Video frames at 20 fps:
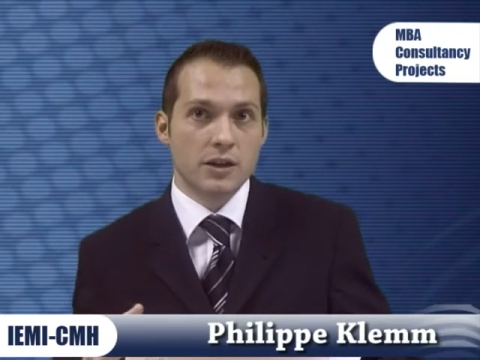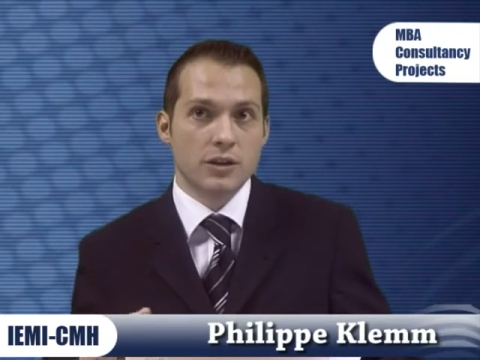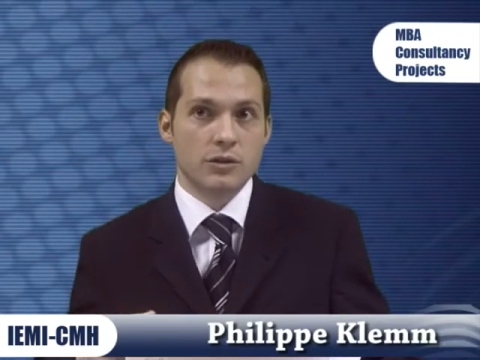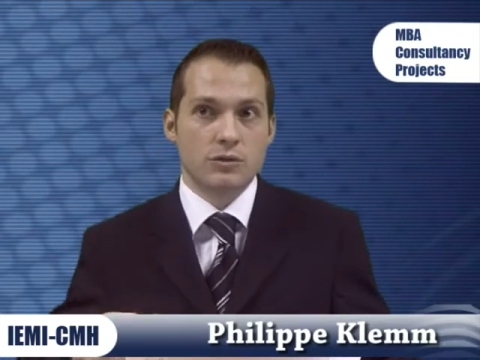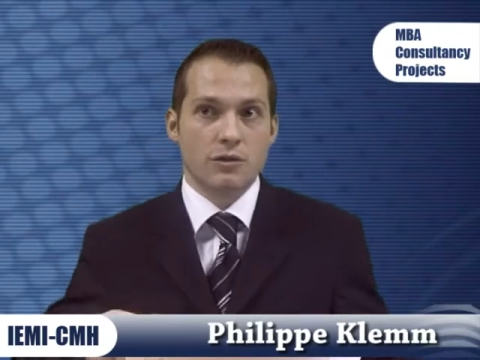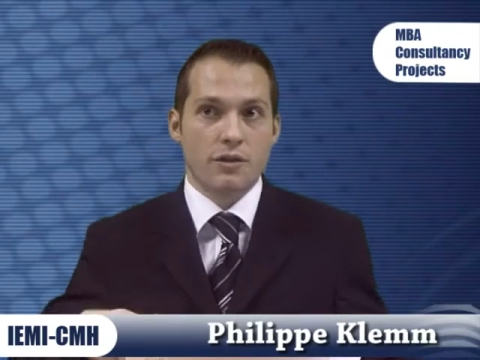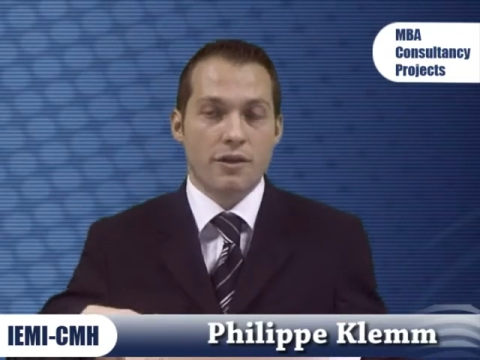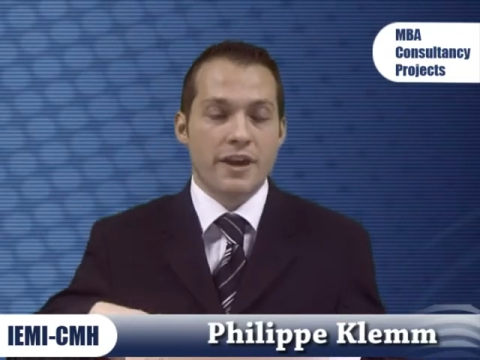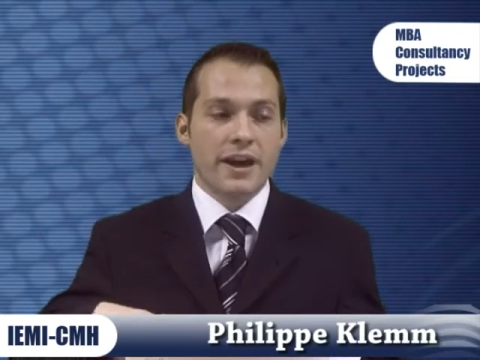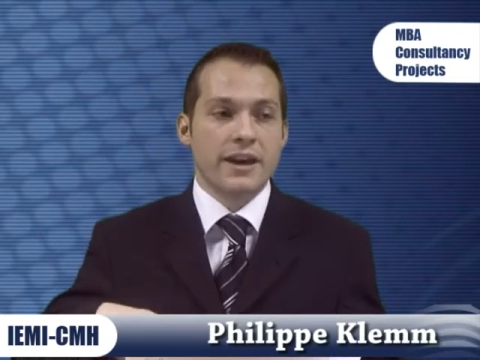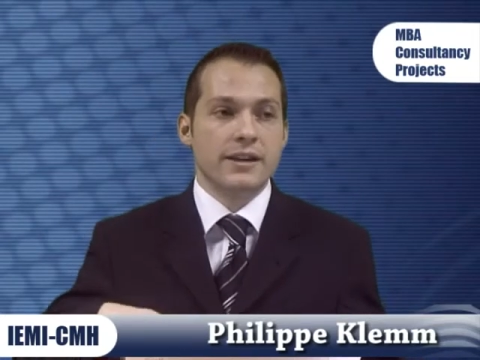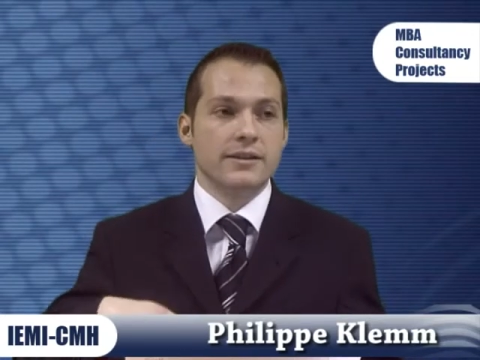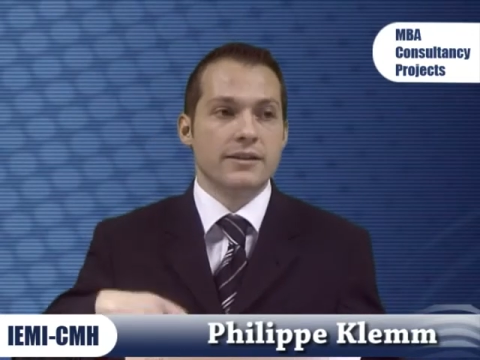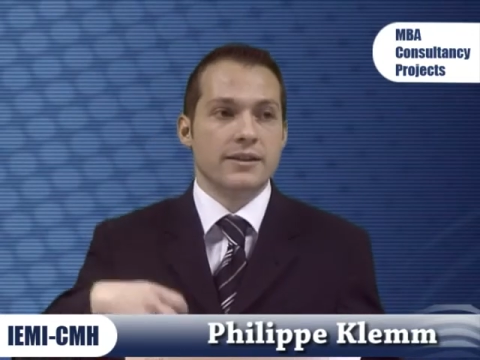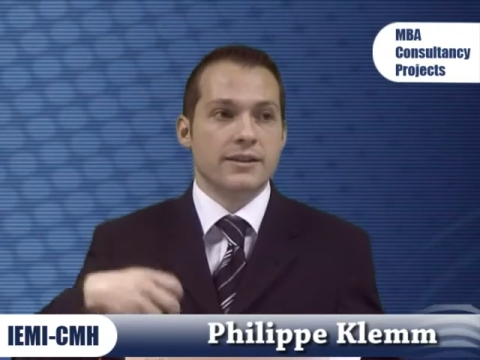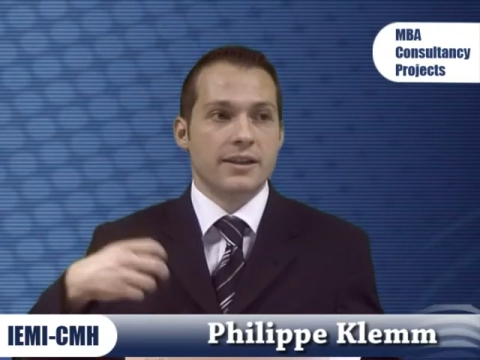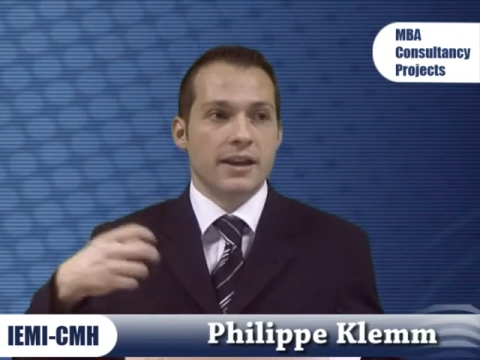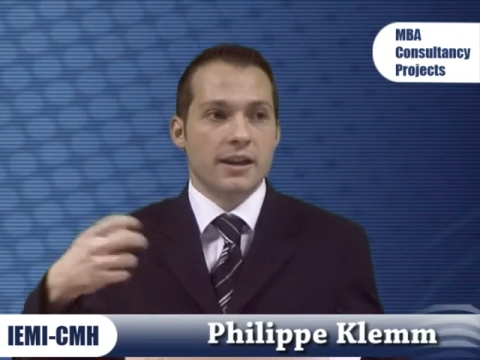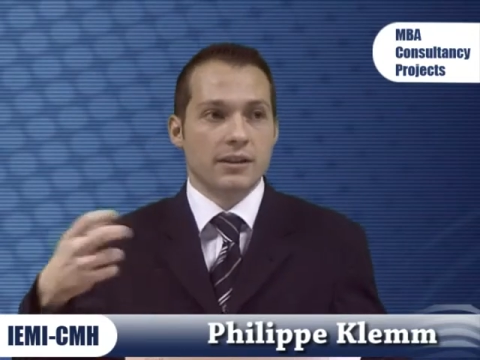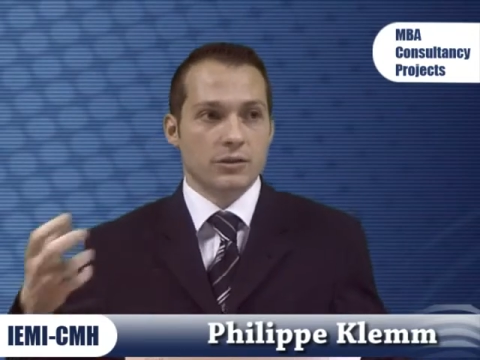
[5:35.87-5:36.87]
to then
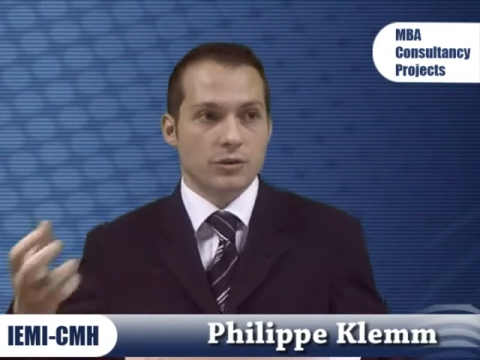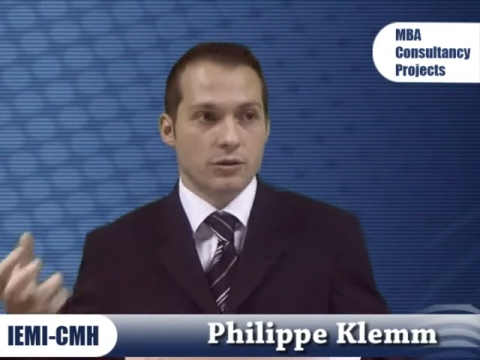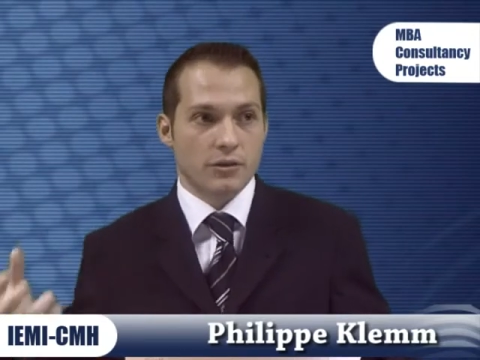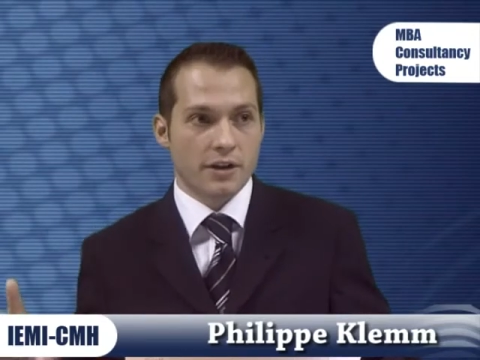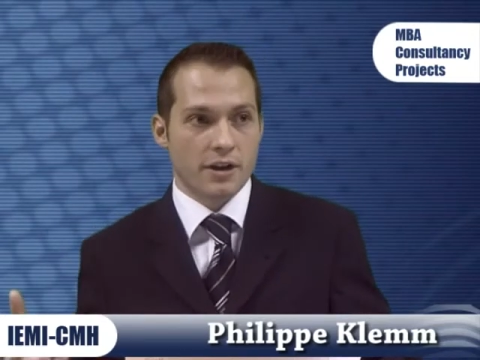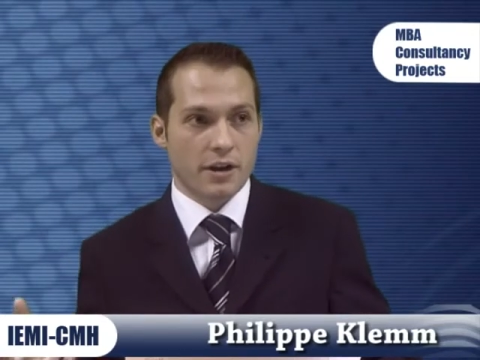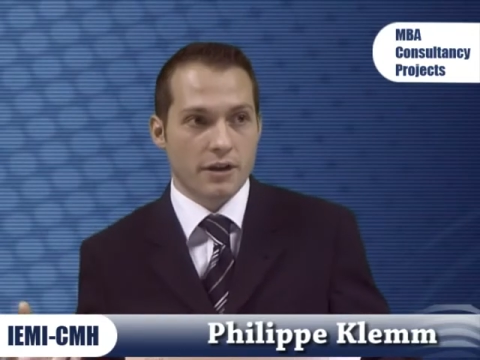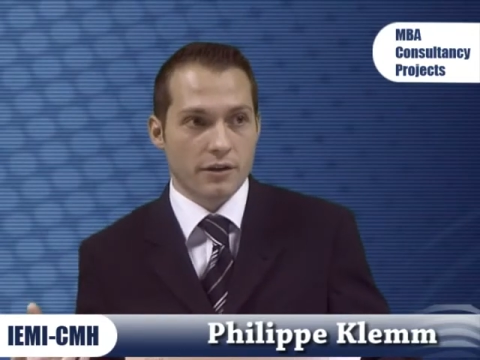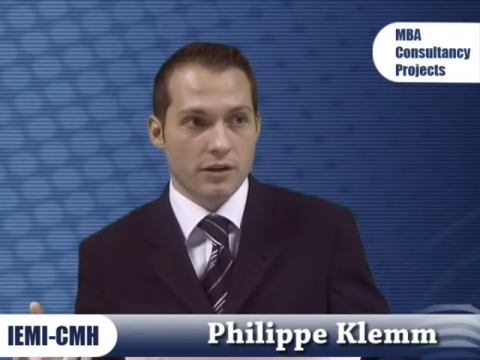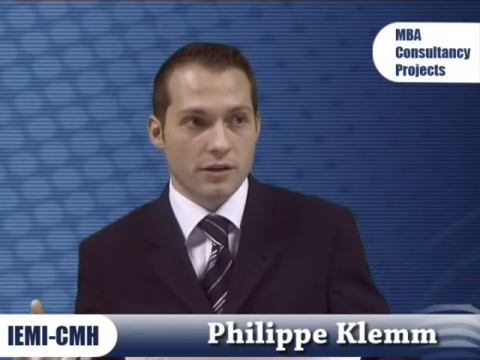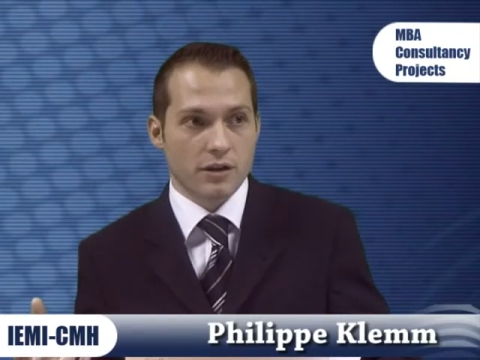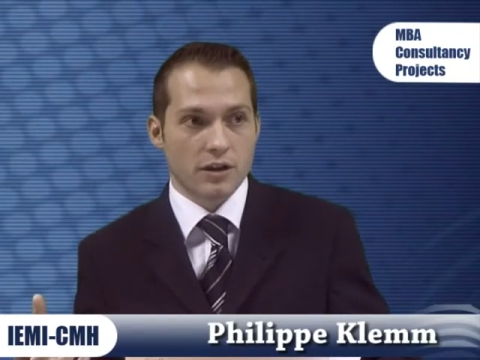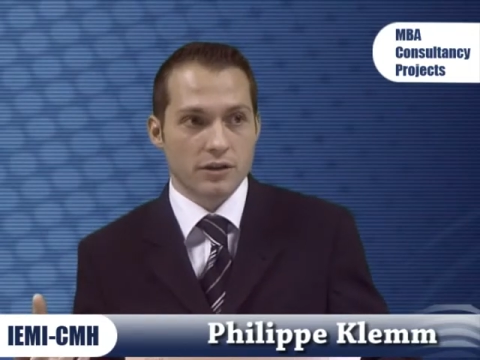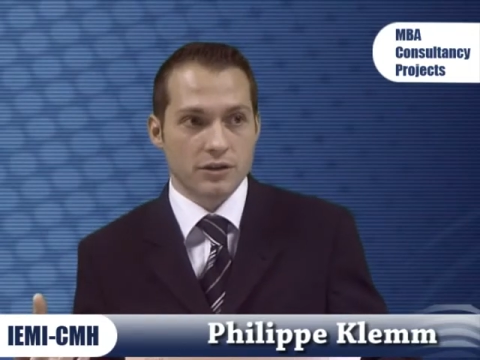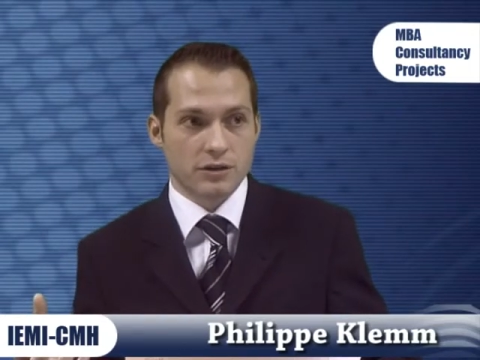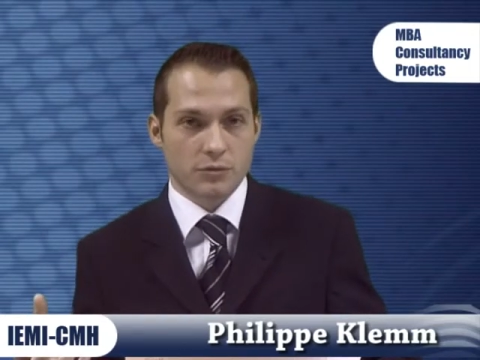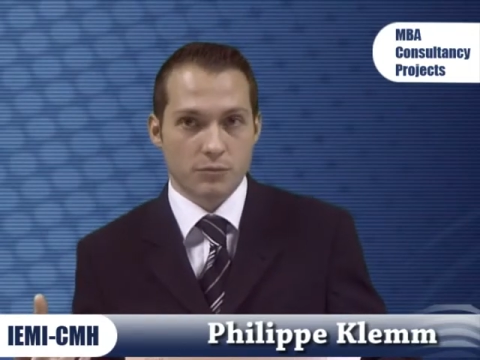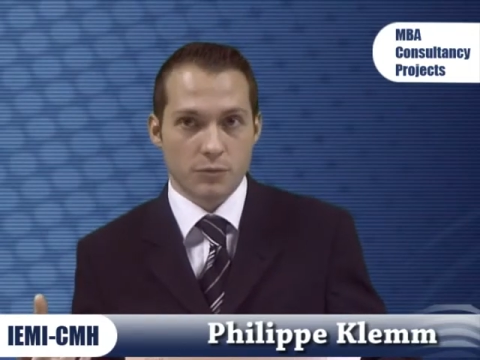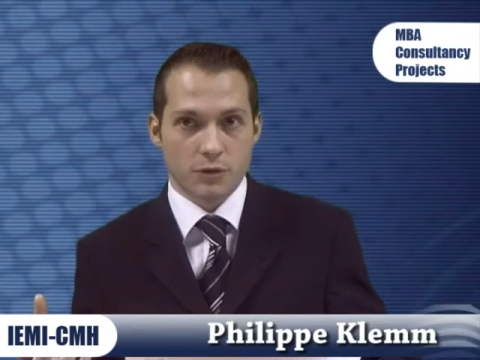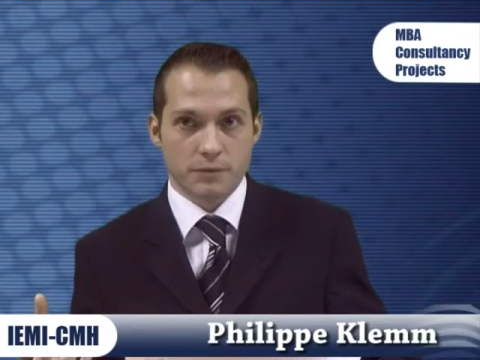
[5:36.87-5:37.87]
sell to another
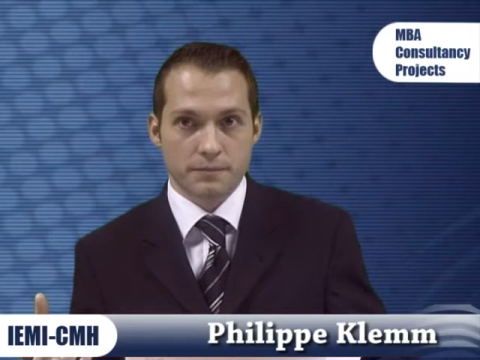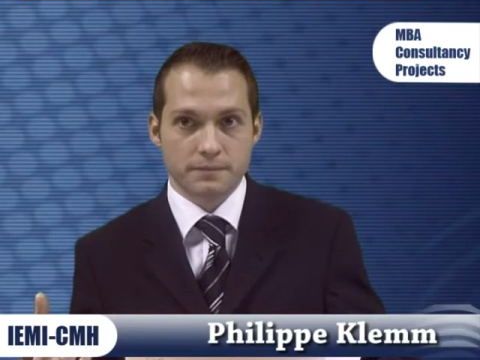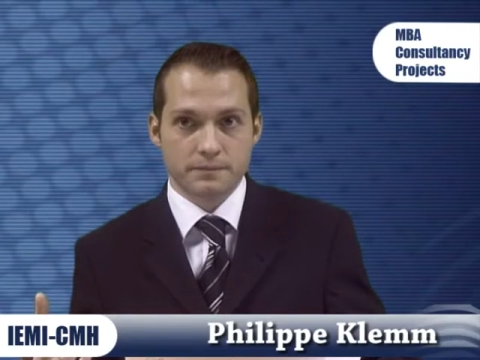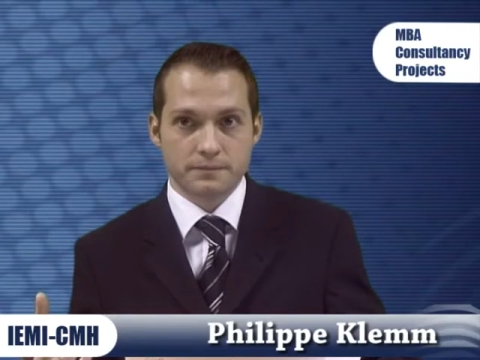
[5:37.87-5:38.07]
customer.